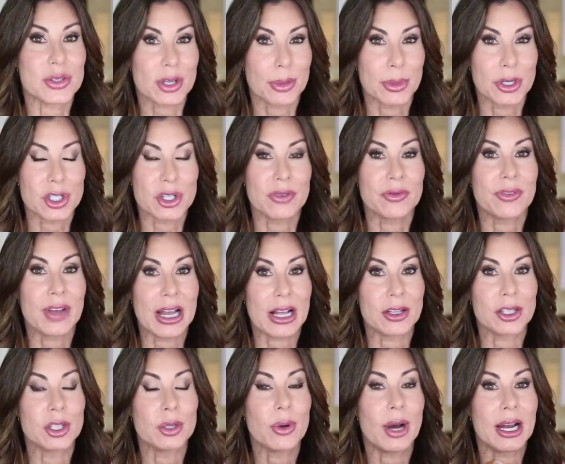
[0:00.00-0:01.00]
so much
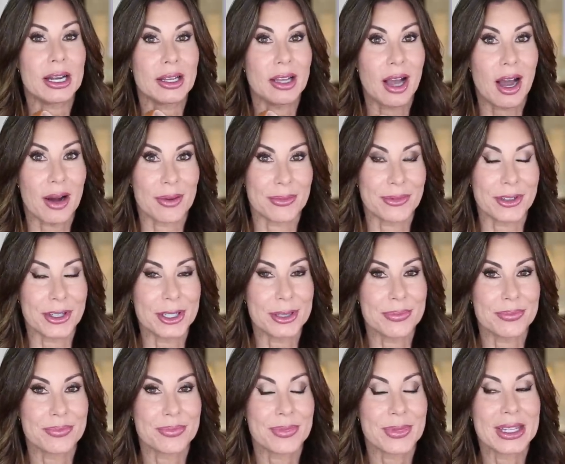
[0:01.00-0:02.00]
value on
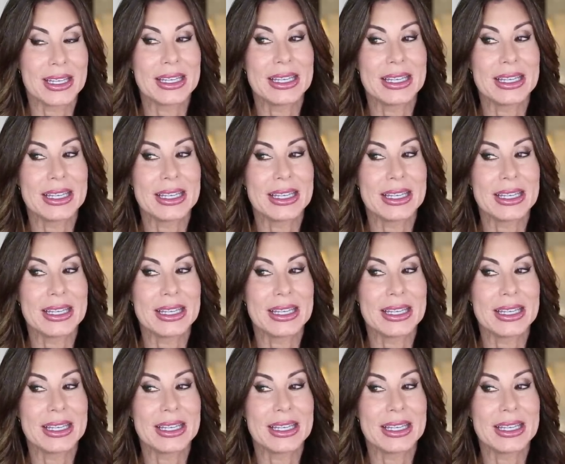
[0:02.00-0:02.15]
comfort,